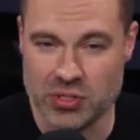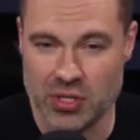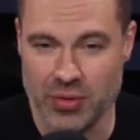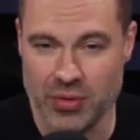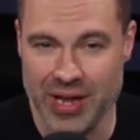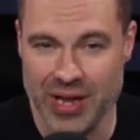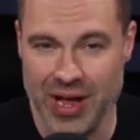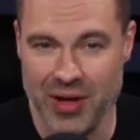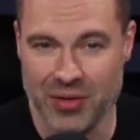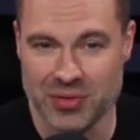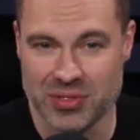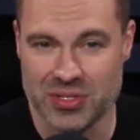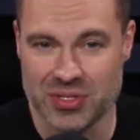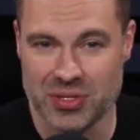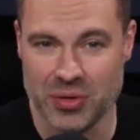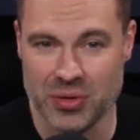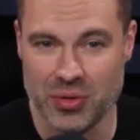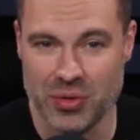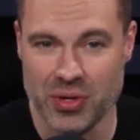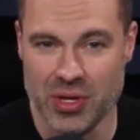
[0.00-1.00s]
down
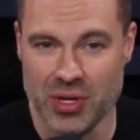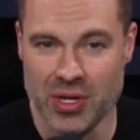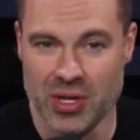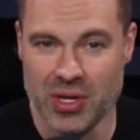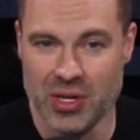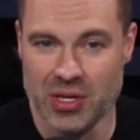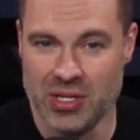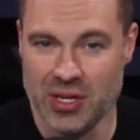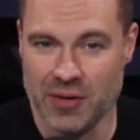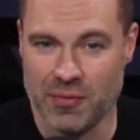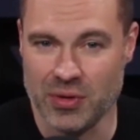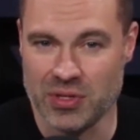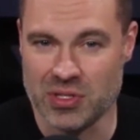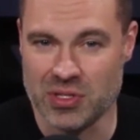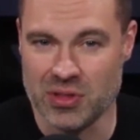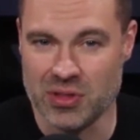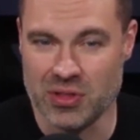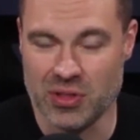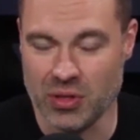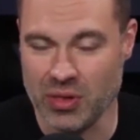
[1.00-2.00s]
to
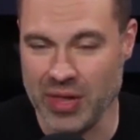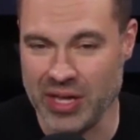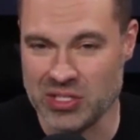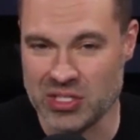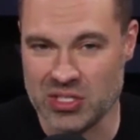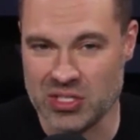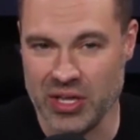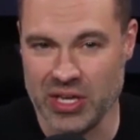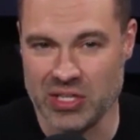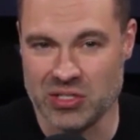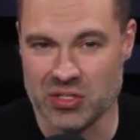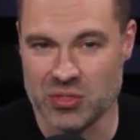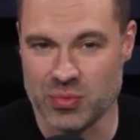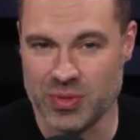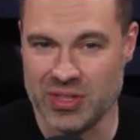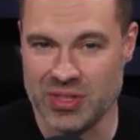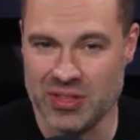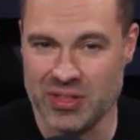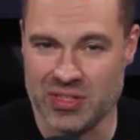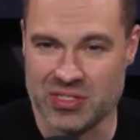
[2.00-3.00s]
the legislatures
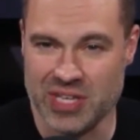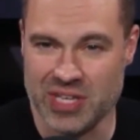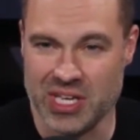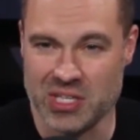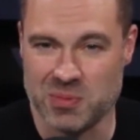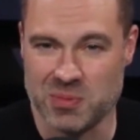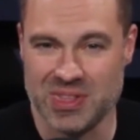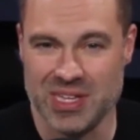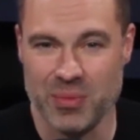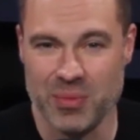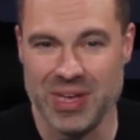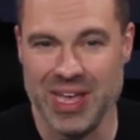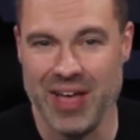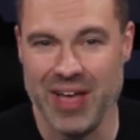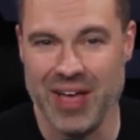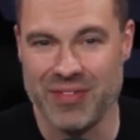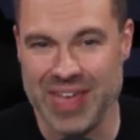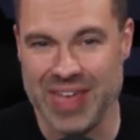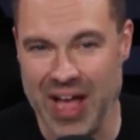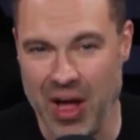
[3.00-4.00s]
within the states, but then we
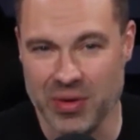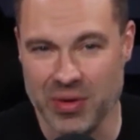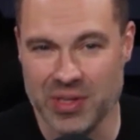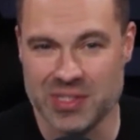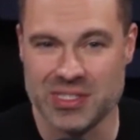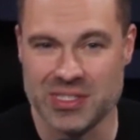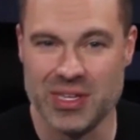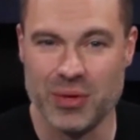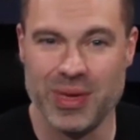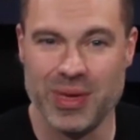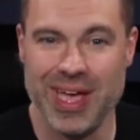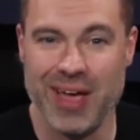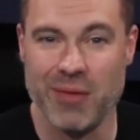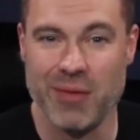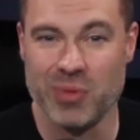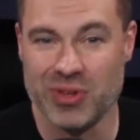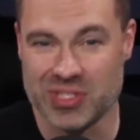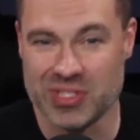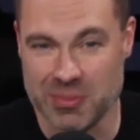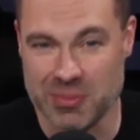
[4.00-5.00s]
have counties and then we have
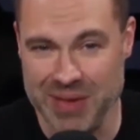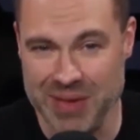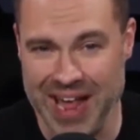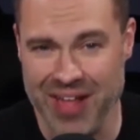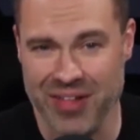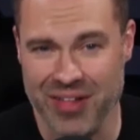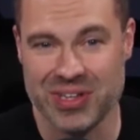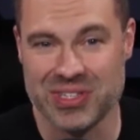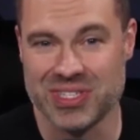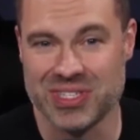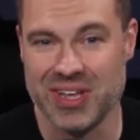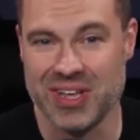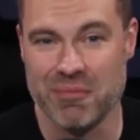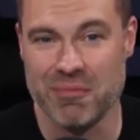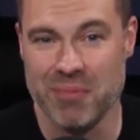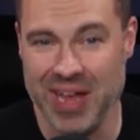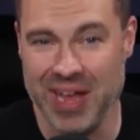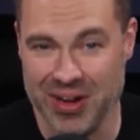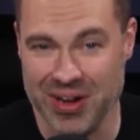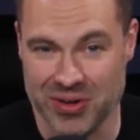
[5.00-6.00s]
municipalities that have
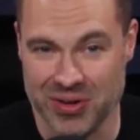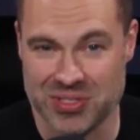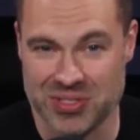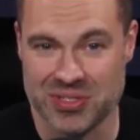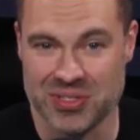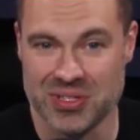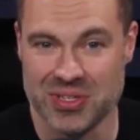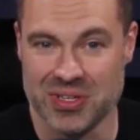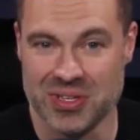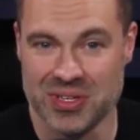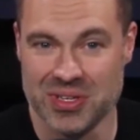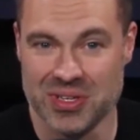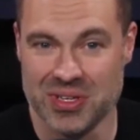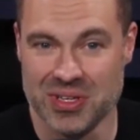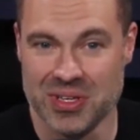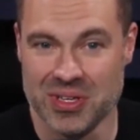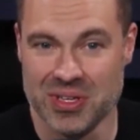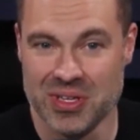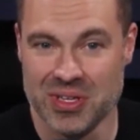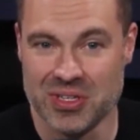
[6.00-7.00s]
mayors.
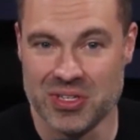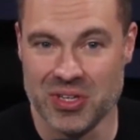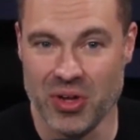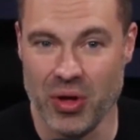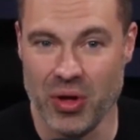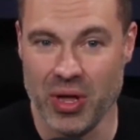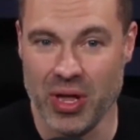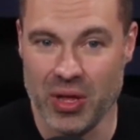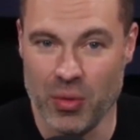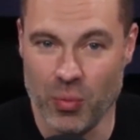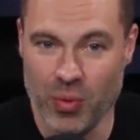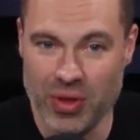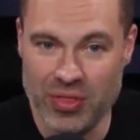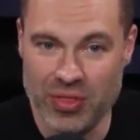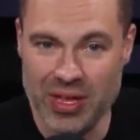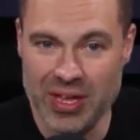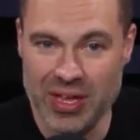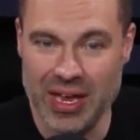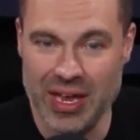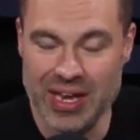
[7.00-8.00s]
So
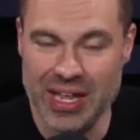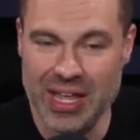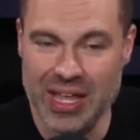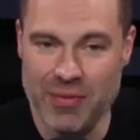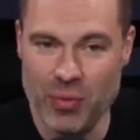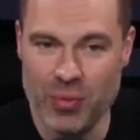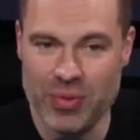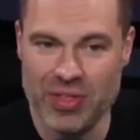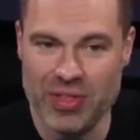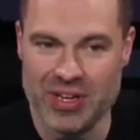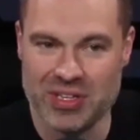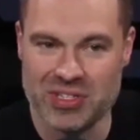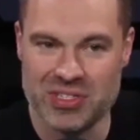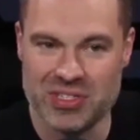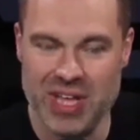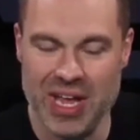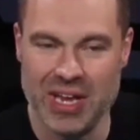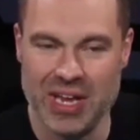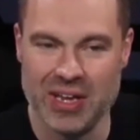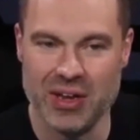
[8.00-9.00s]
and even within a
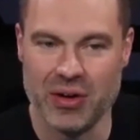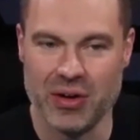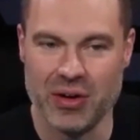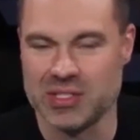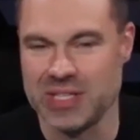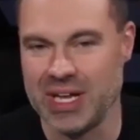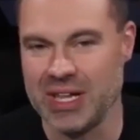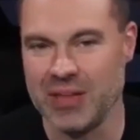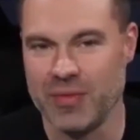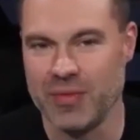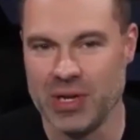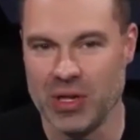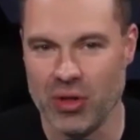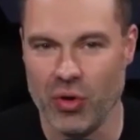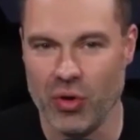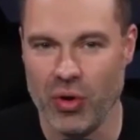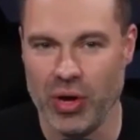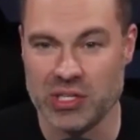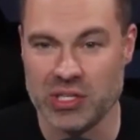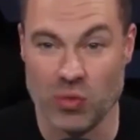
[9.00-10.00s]
state, because I live in
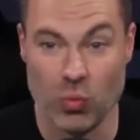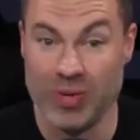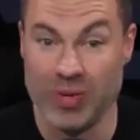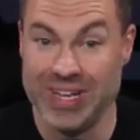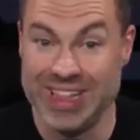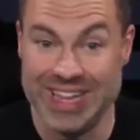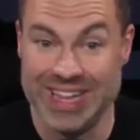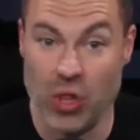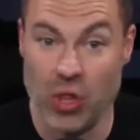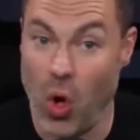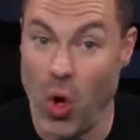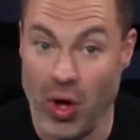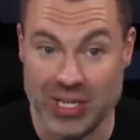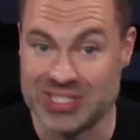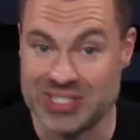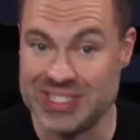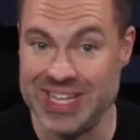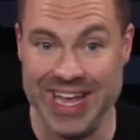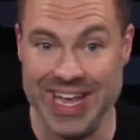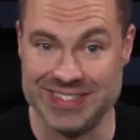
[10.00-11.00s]
Illinois, it's a really long
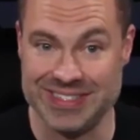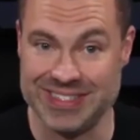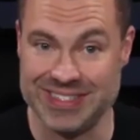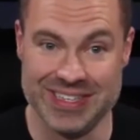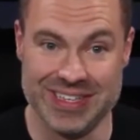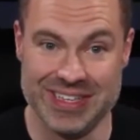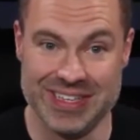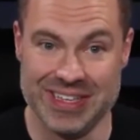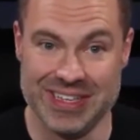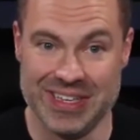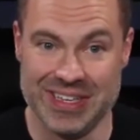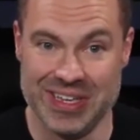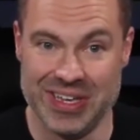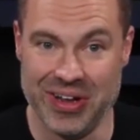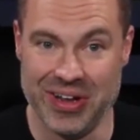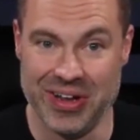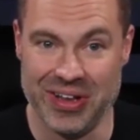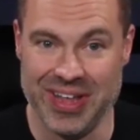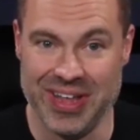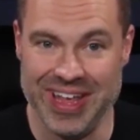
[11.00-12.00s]
state.
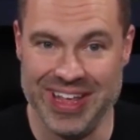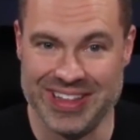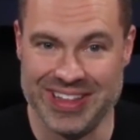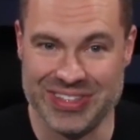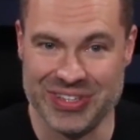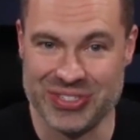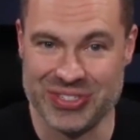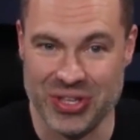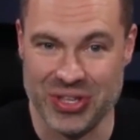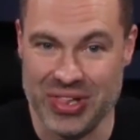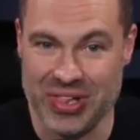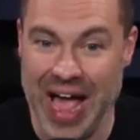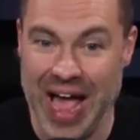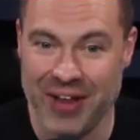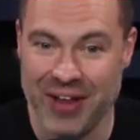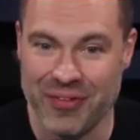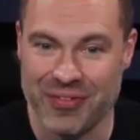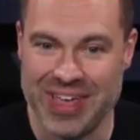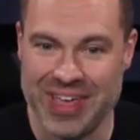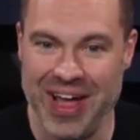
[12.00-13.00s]
There's a
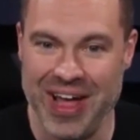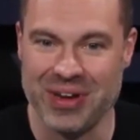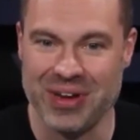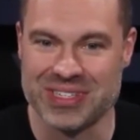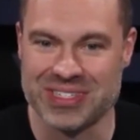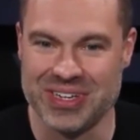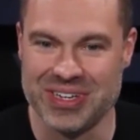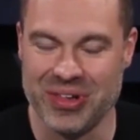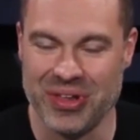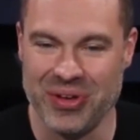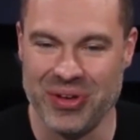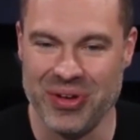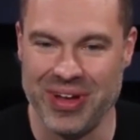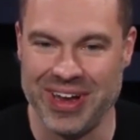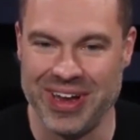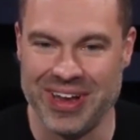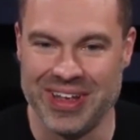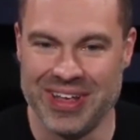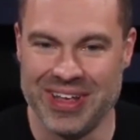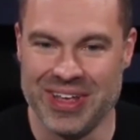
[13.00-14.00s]
lot of counties in
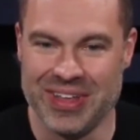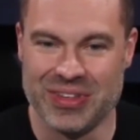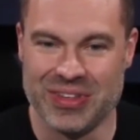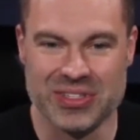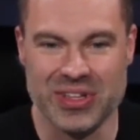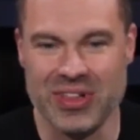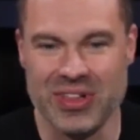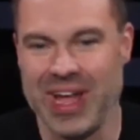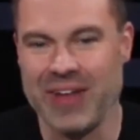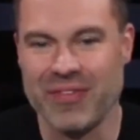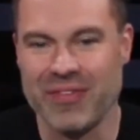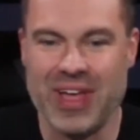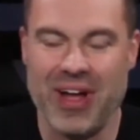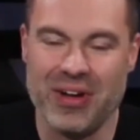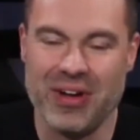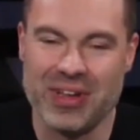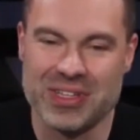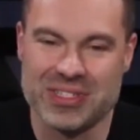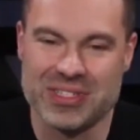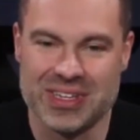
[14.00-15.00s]
Illinois. There's a lot of
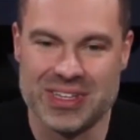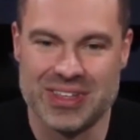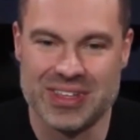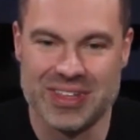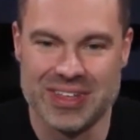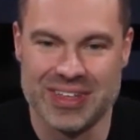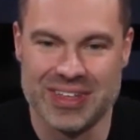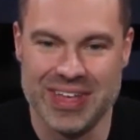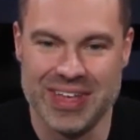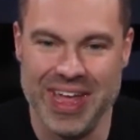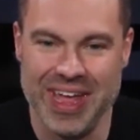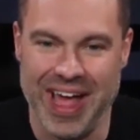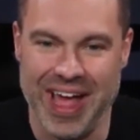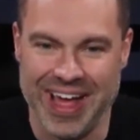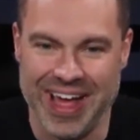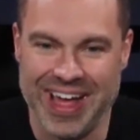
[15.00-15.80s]
counties. Yeah.